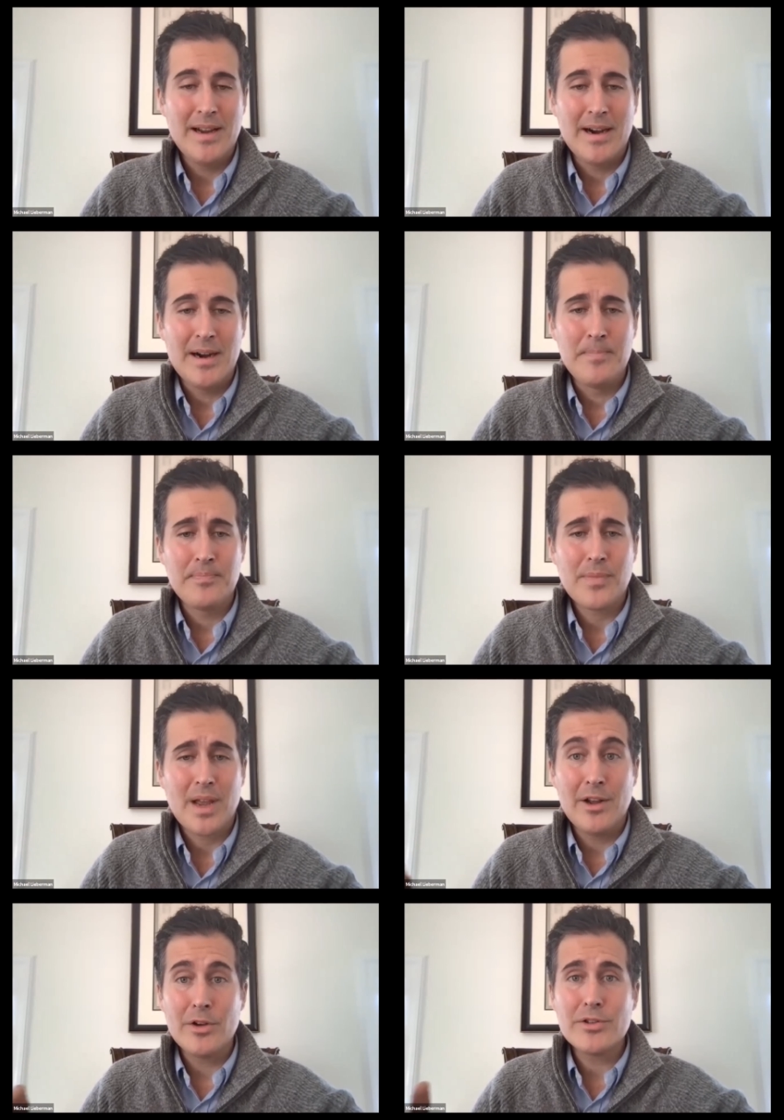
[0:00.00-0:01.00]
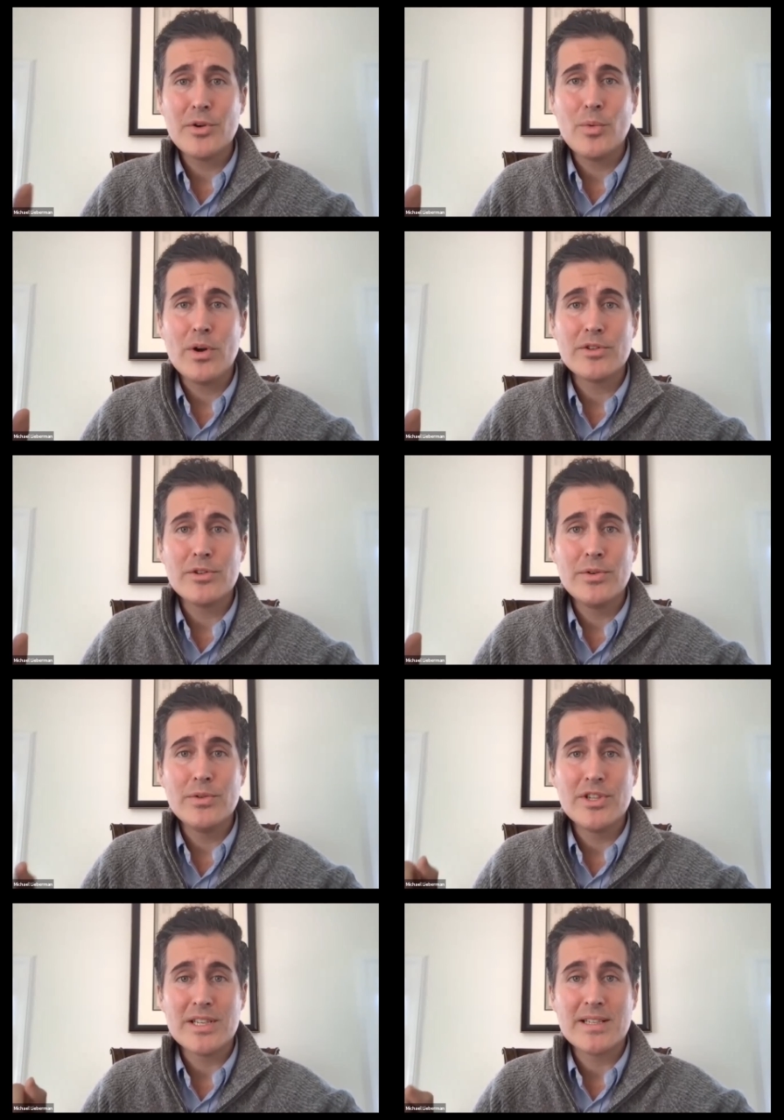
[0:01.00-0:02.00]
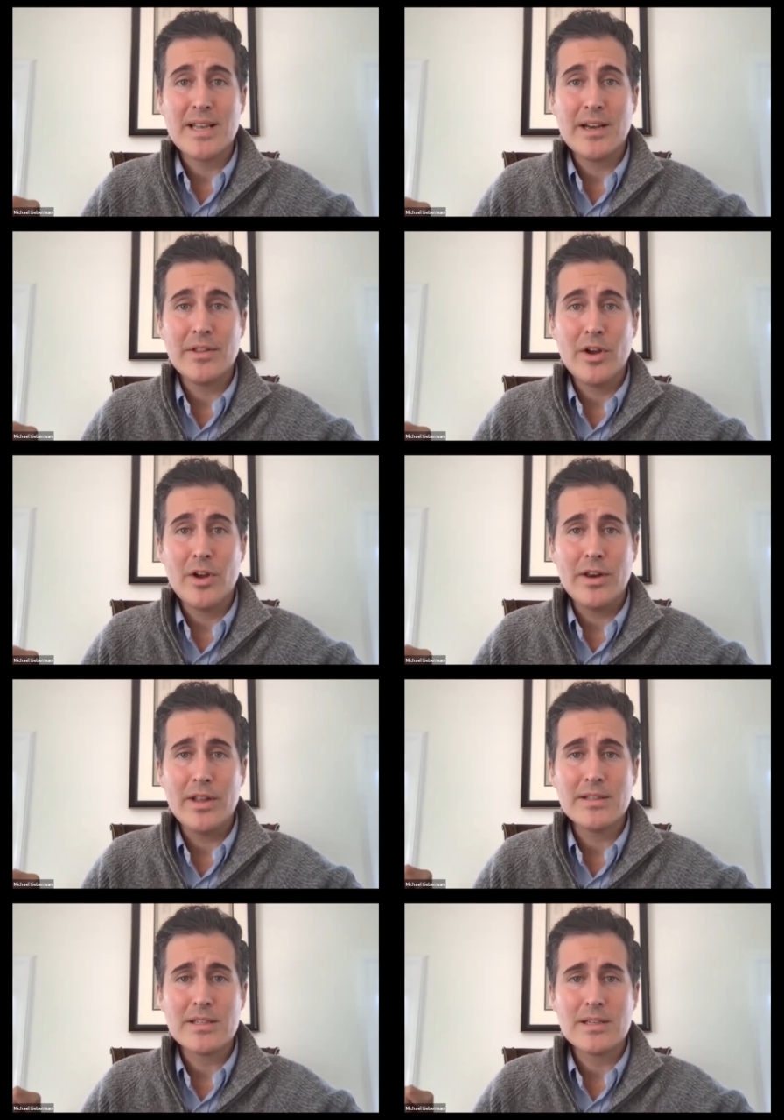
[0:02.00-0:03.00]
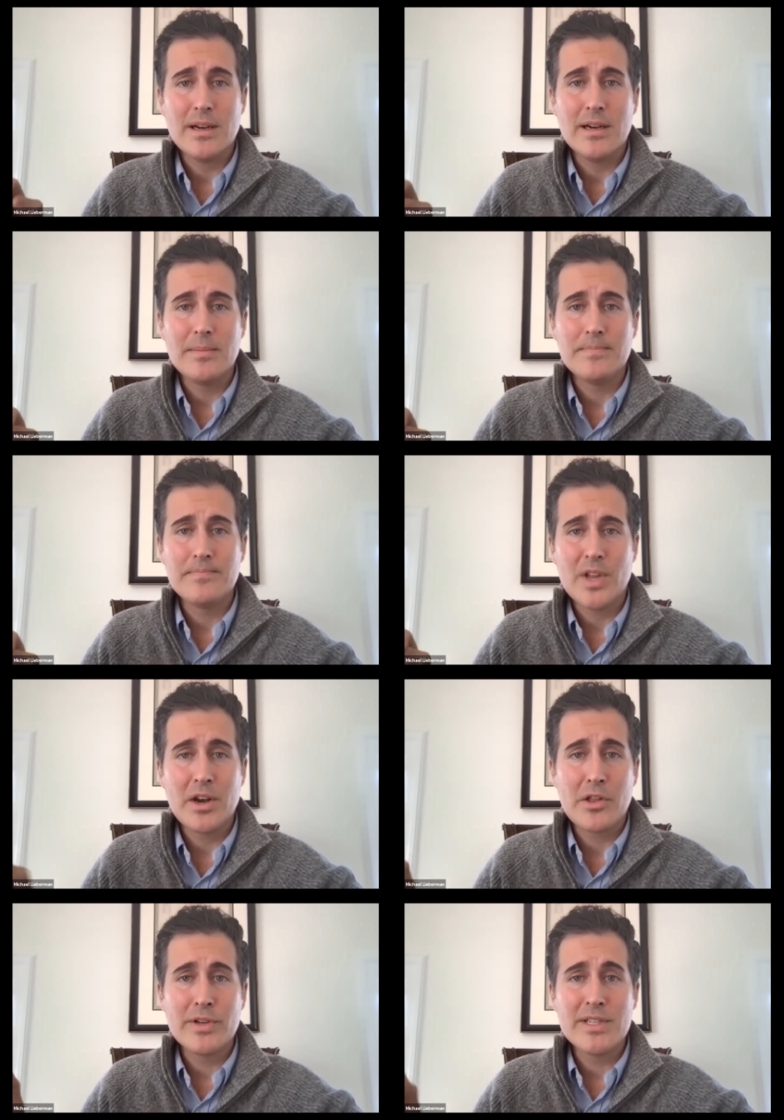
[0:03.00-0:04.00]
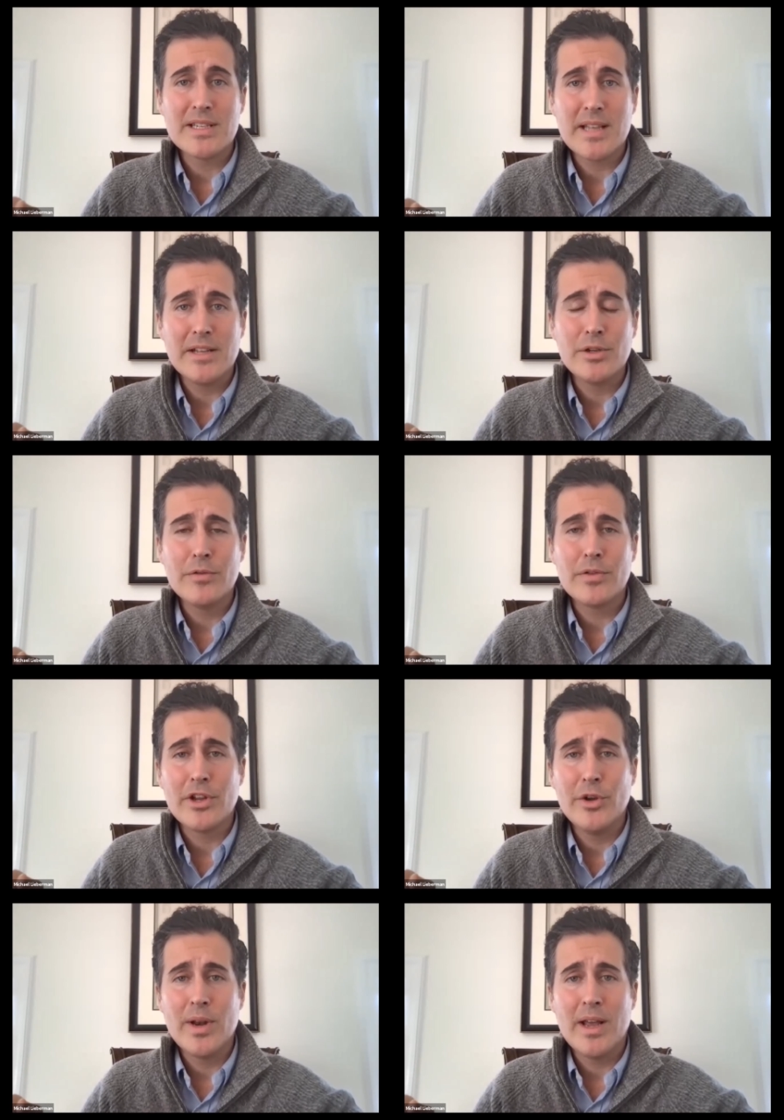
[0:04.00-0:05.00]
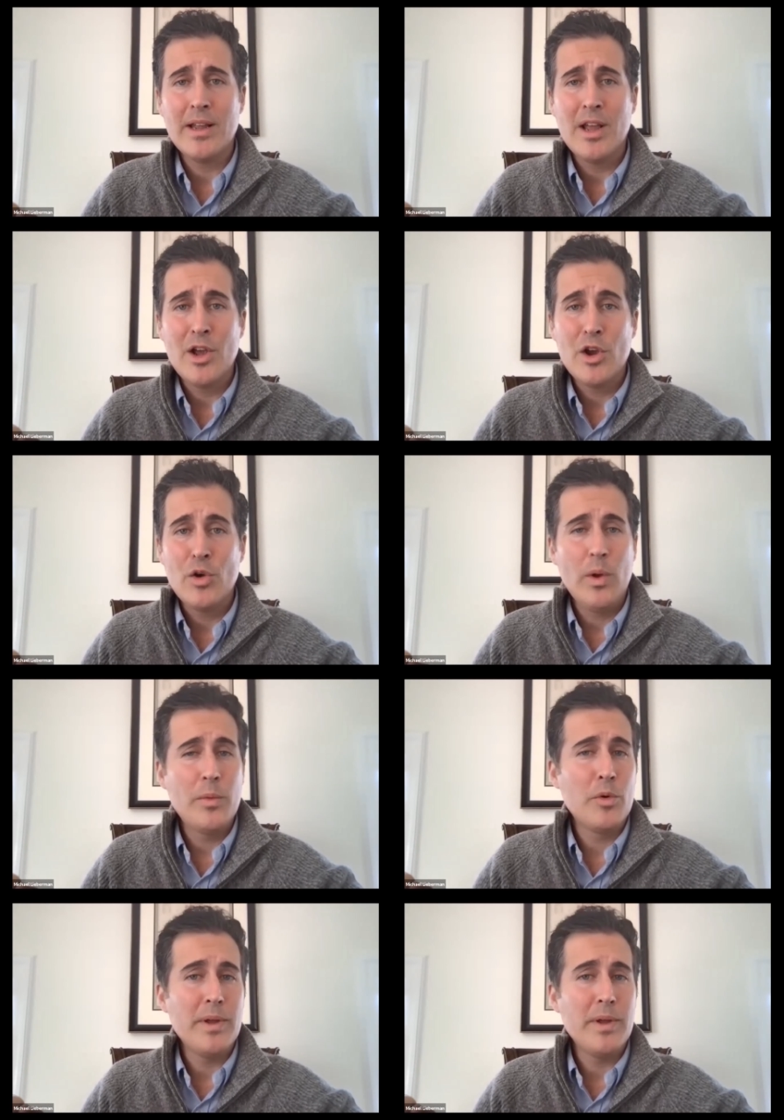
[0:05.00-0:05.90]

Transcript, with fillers: I also want to just tell the audience another reason to stay tuned for the Q&A. We will